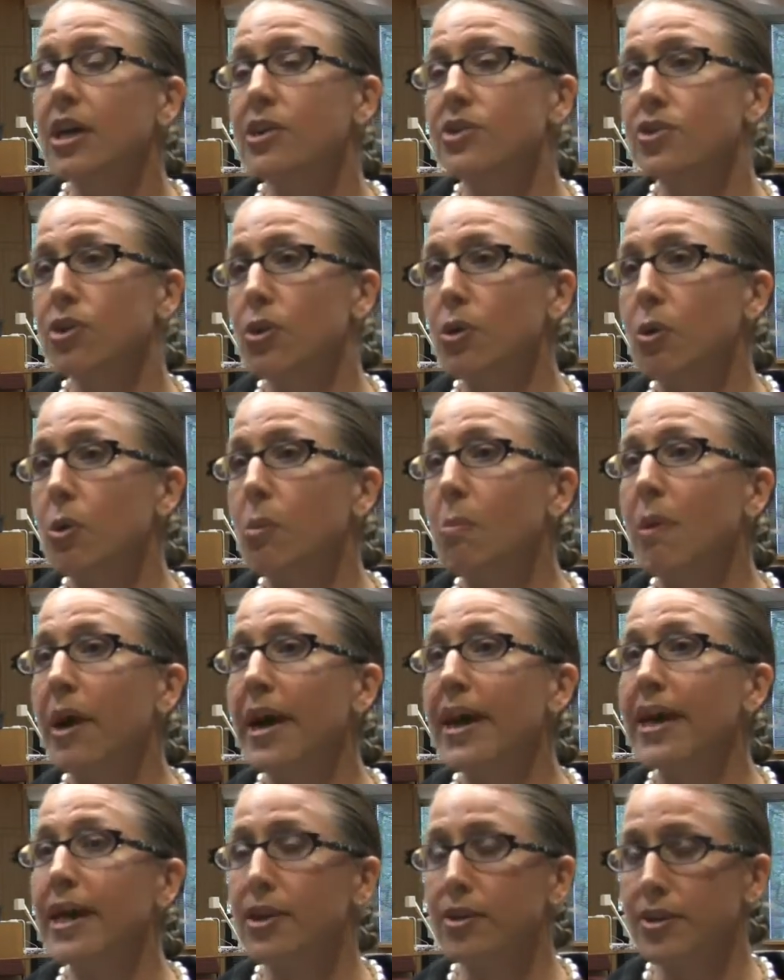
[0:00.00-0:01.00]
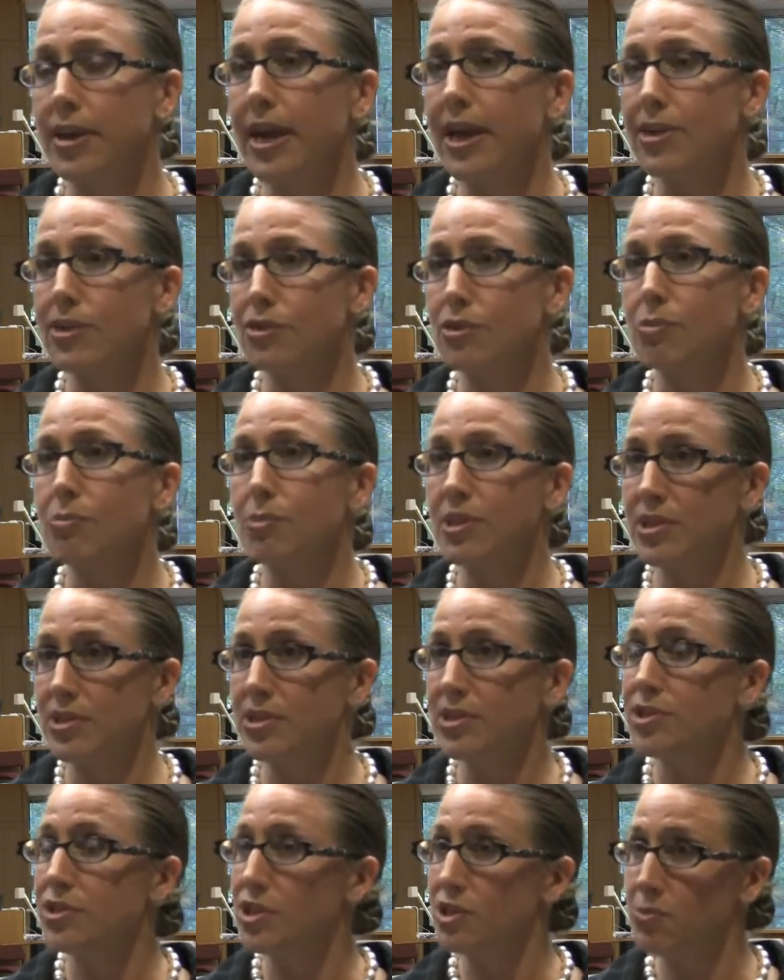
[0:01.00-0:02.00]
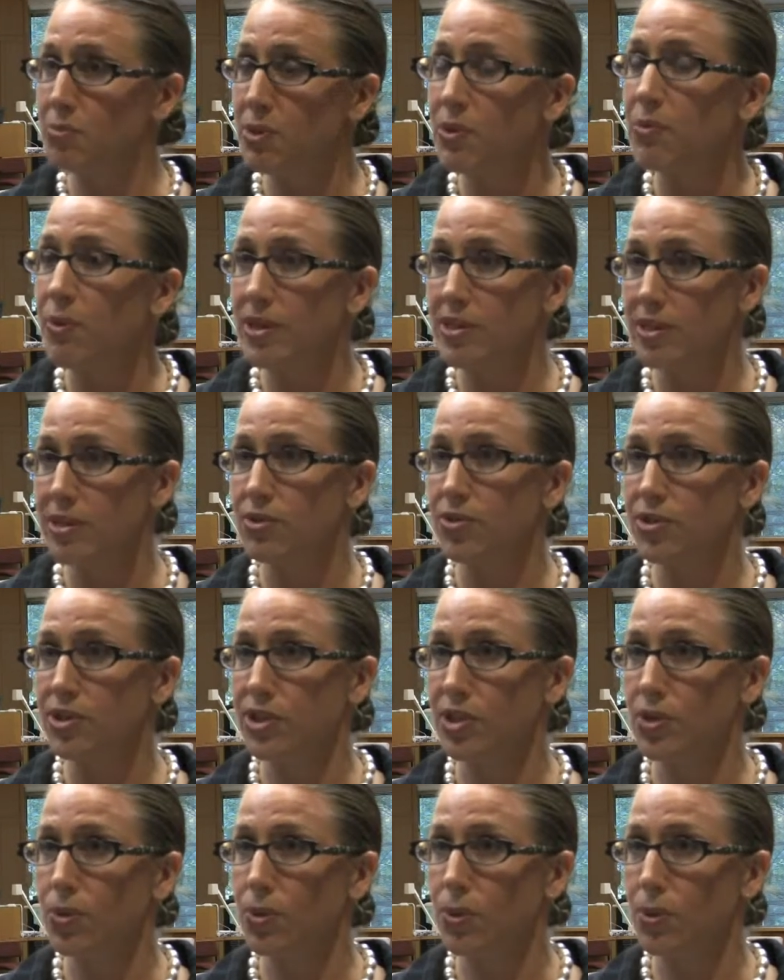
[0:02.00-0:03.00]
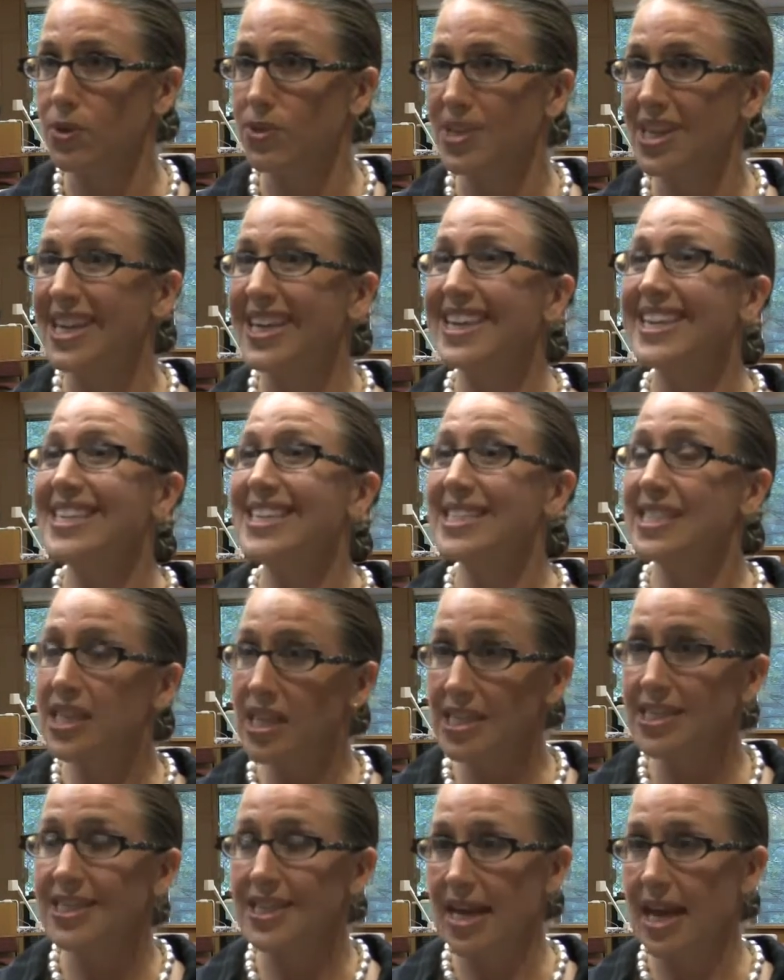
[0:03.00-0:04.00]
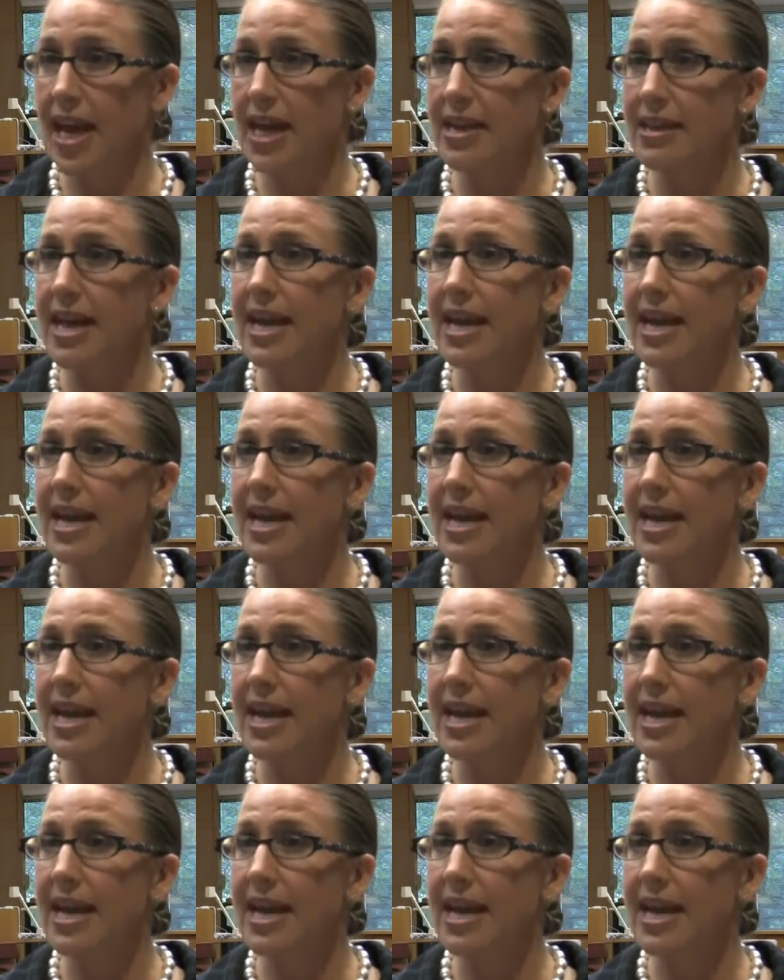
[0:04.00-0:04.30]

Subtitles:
So my International Business Dispute Resolution course does that.